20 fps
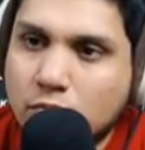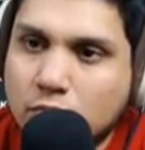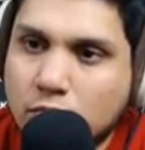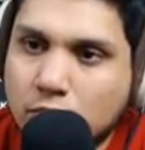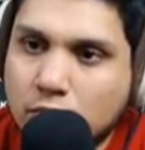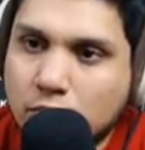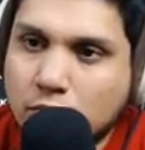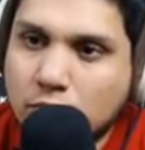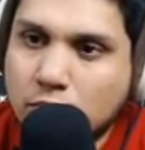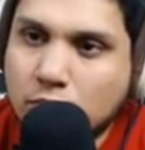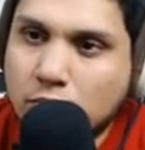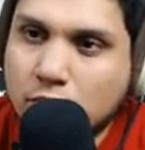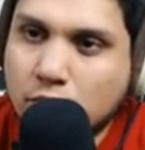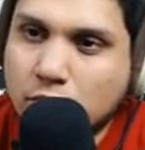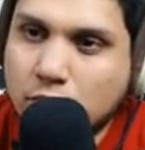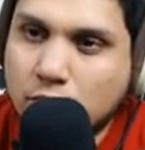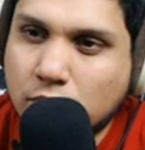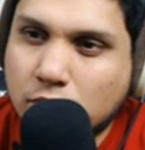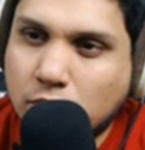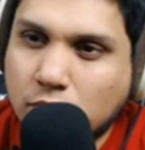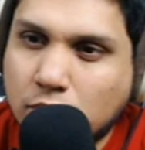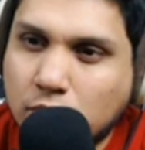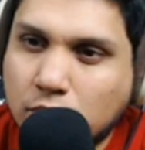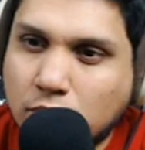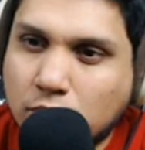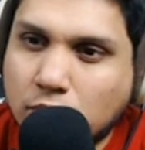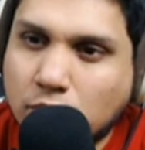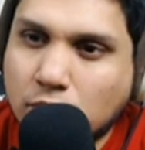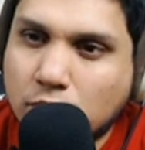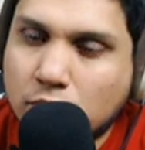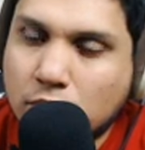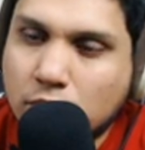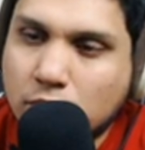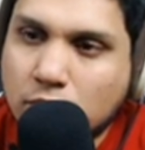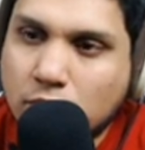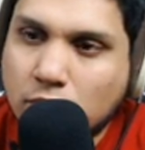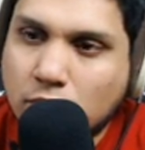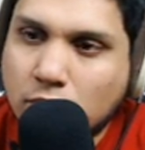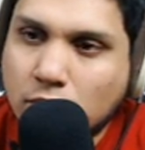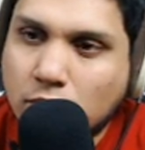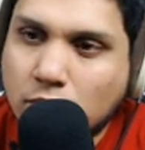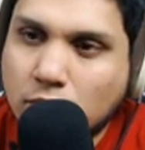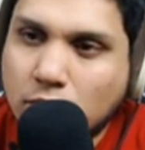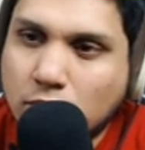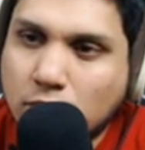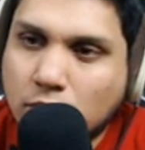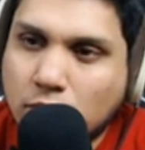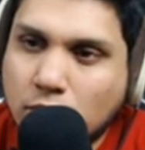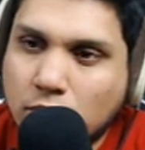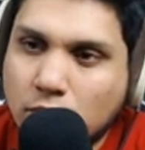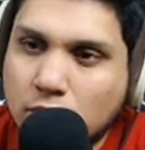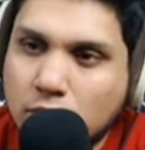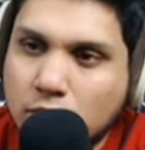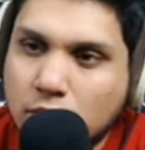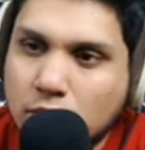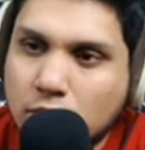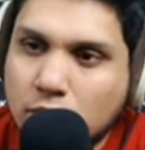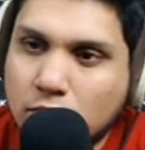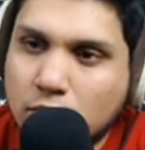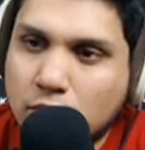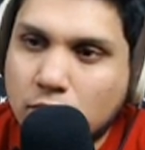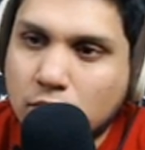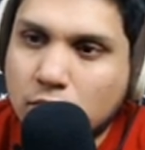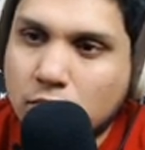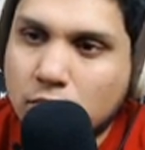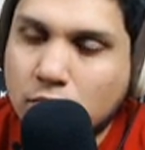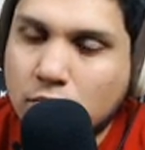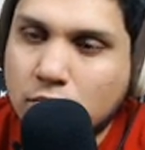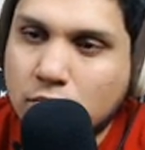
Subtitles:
[no speech]